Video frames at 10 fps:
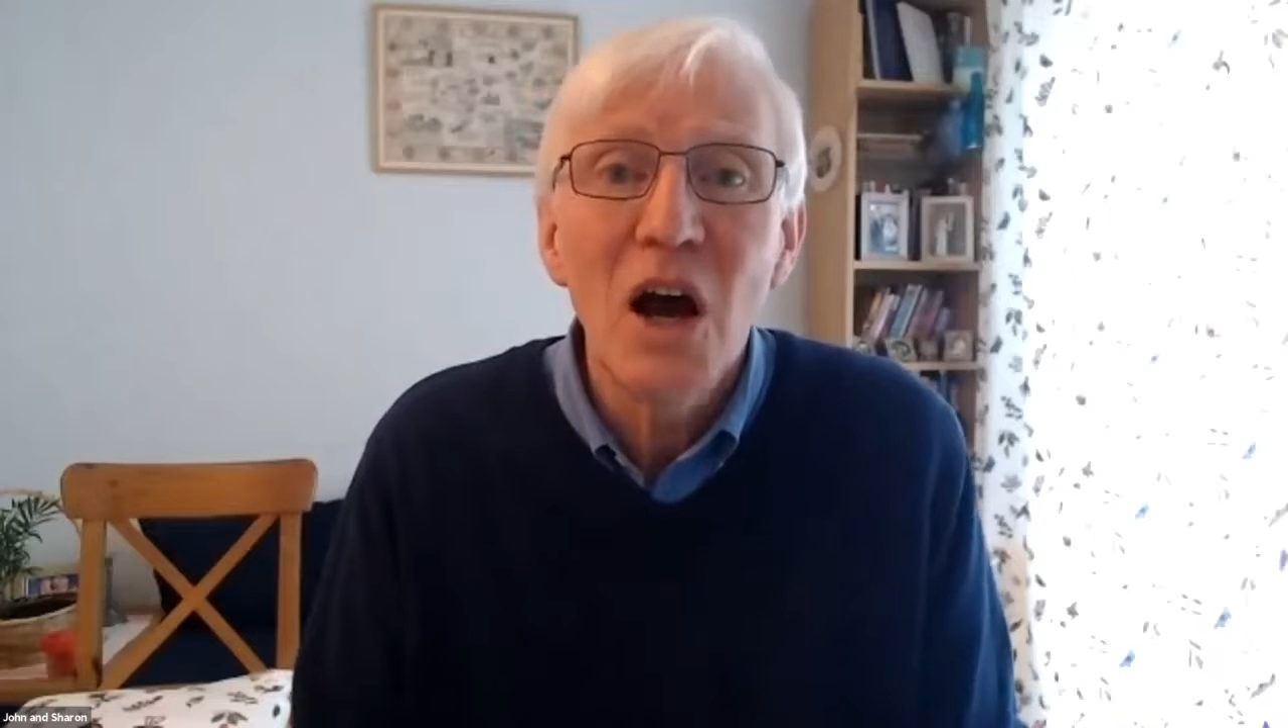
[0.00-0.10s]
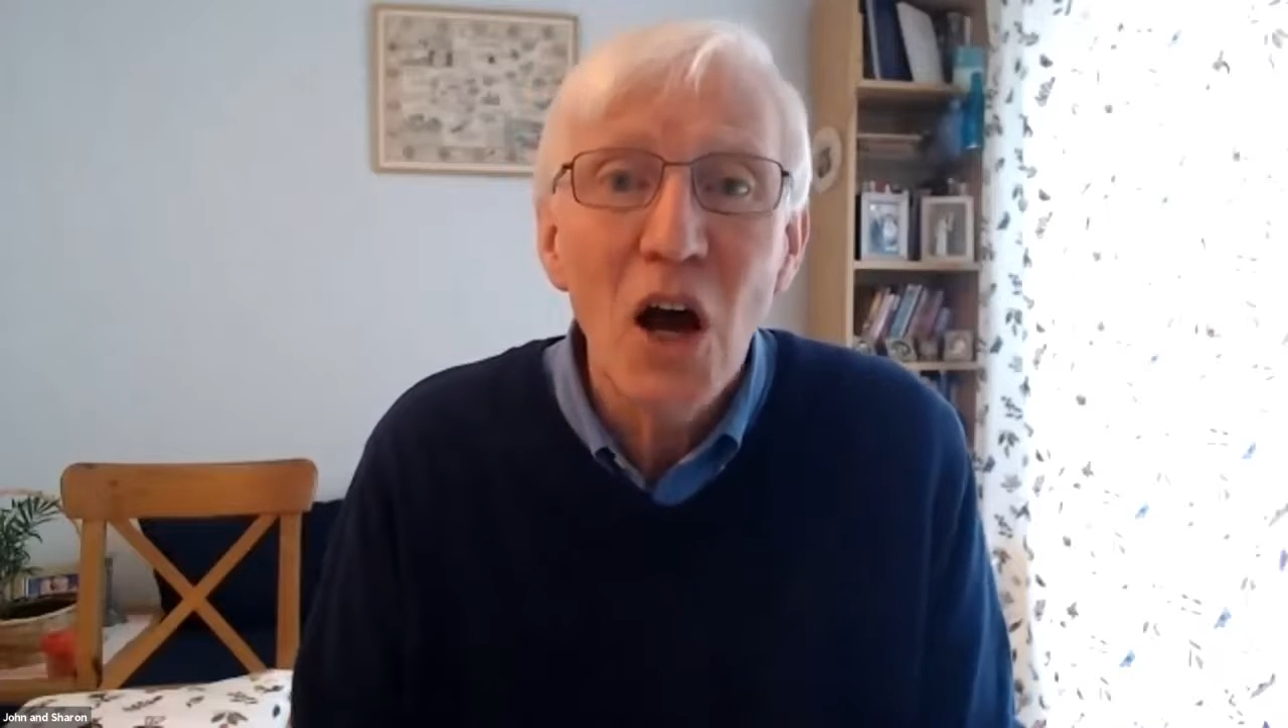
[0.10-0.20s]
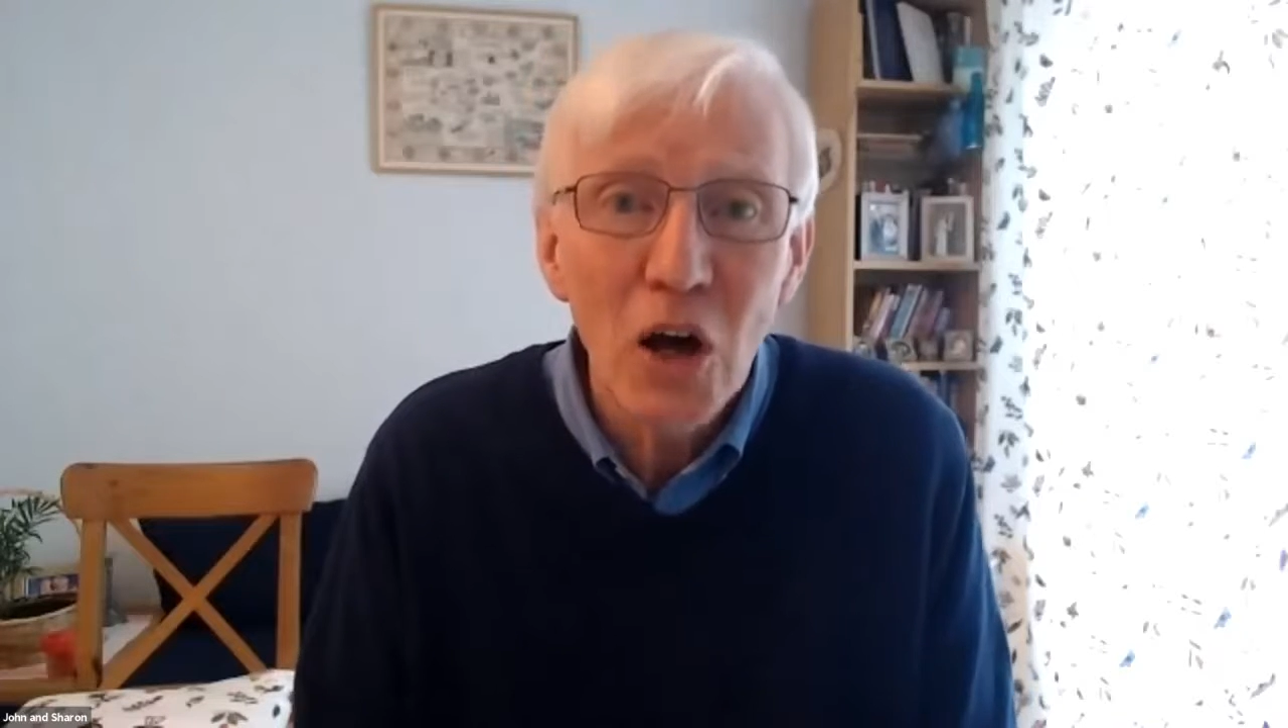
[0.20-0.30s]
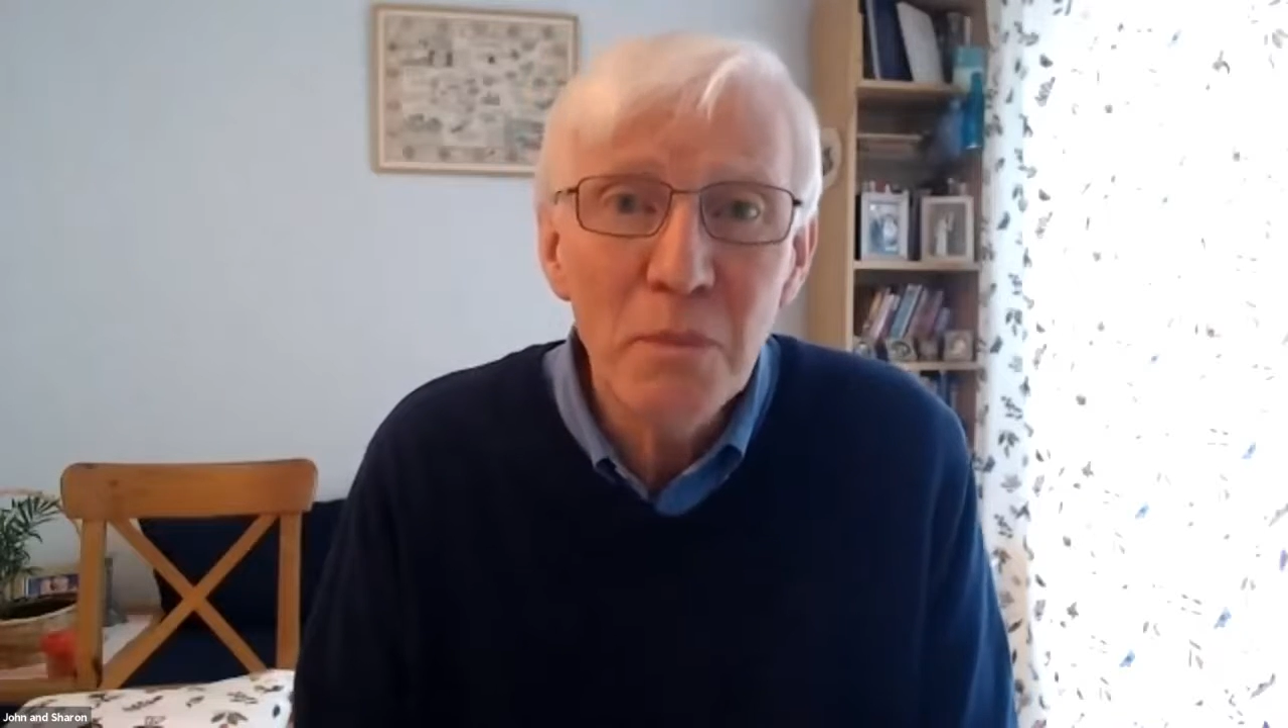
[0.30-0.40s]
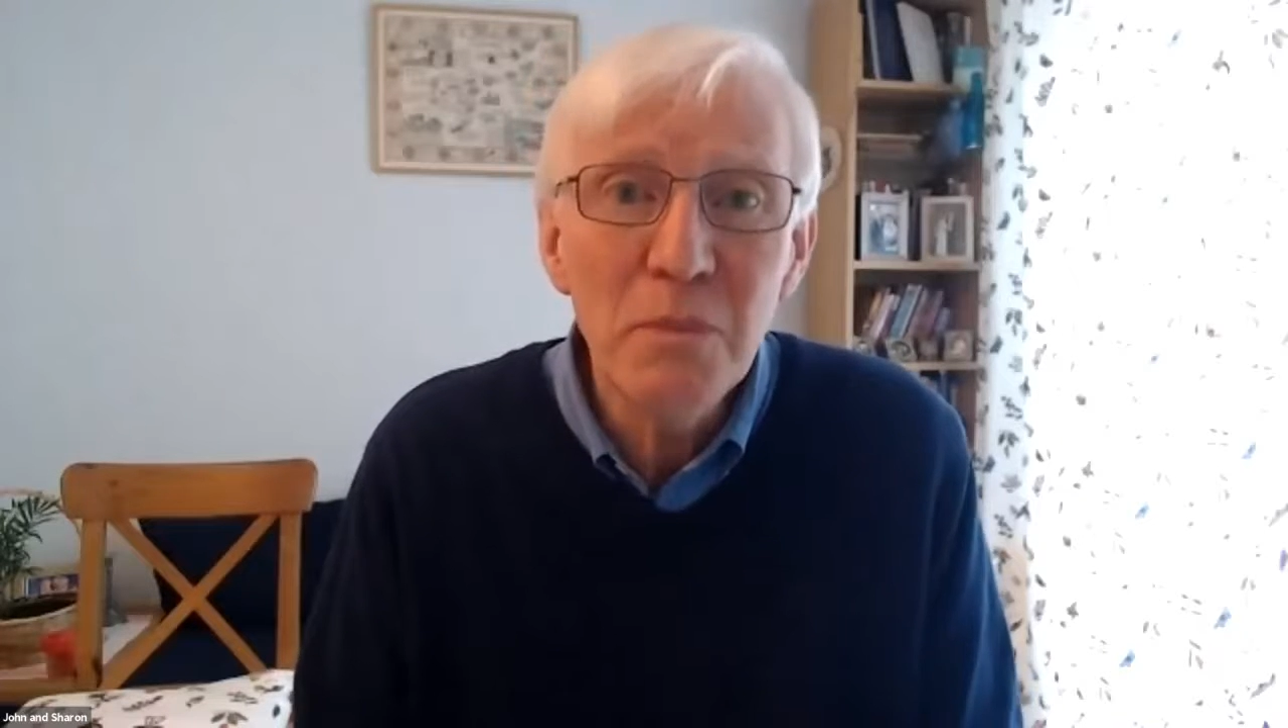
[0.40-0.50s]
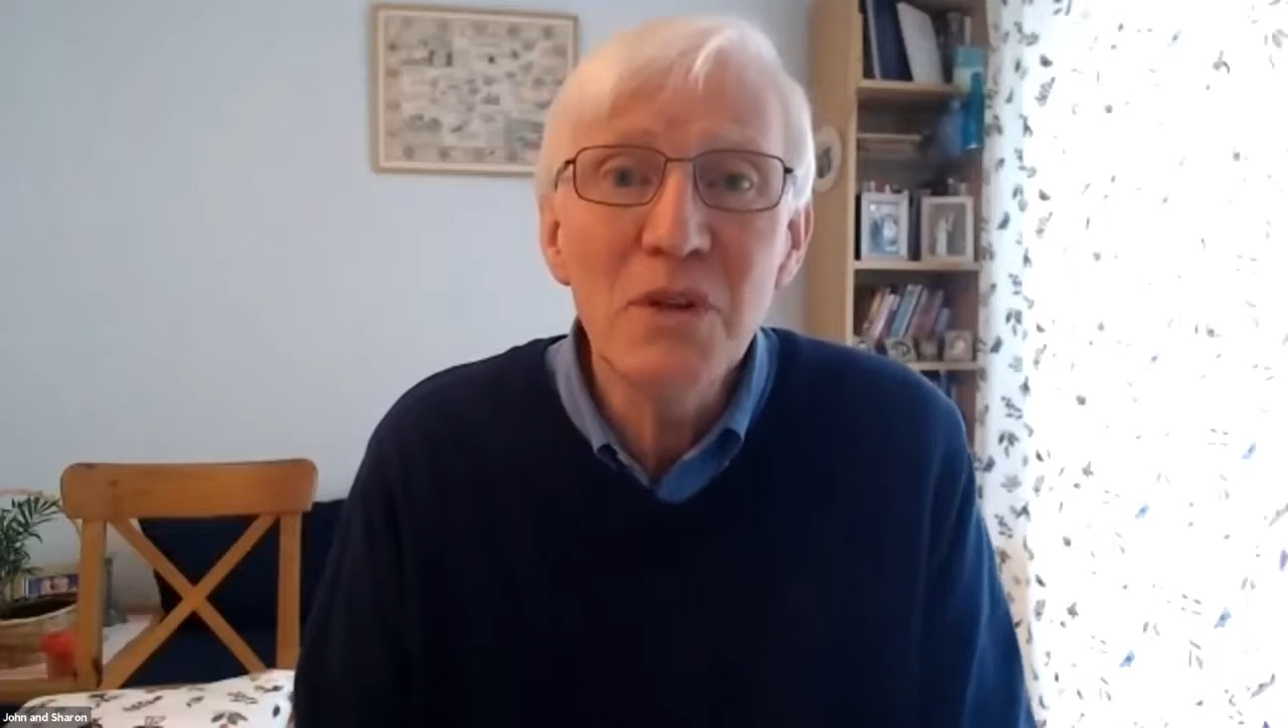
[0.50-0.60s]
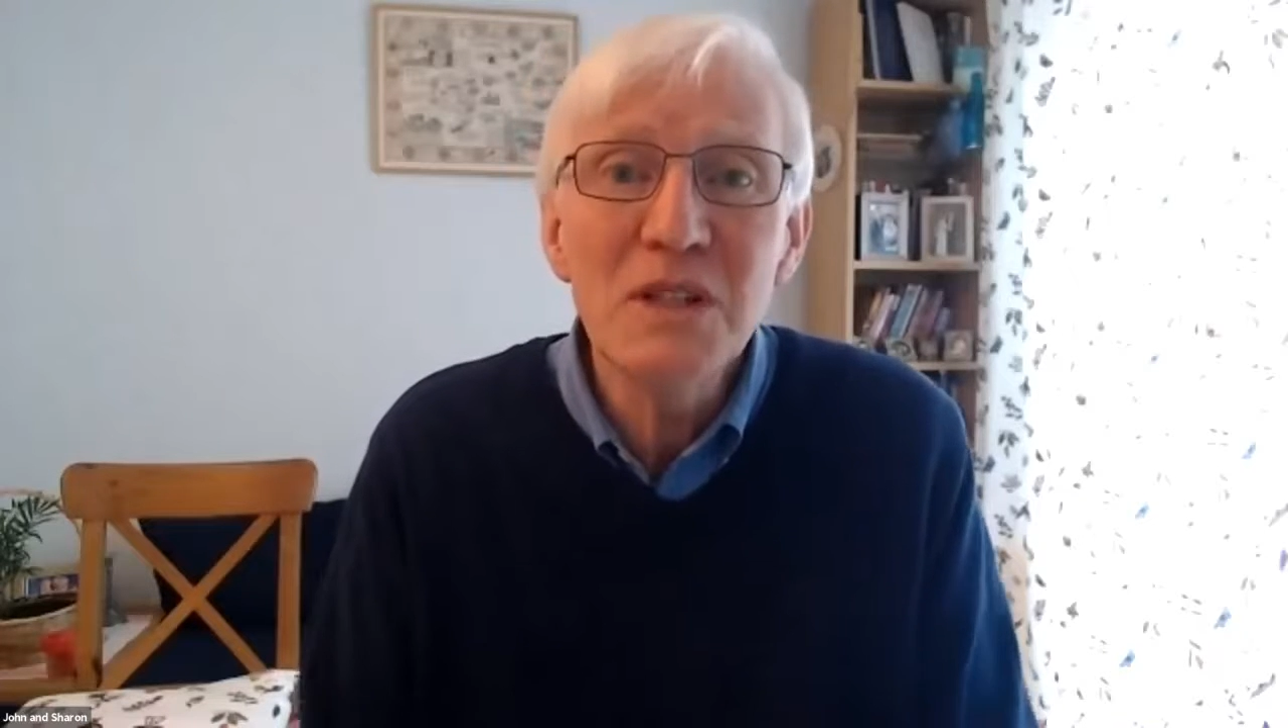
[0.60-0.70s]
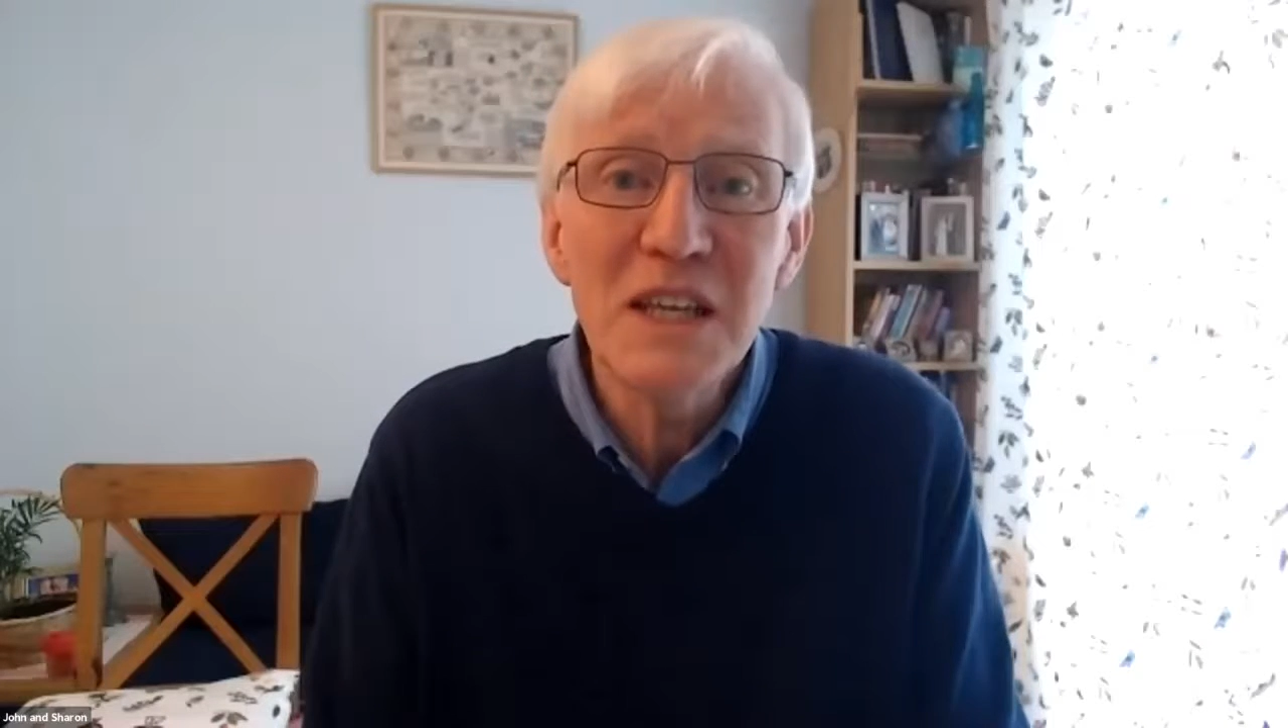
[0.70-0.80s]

humbles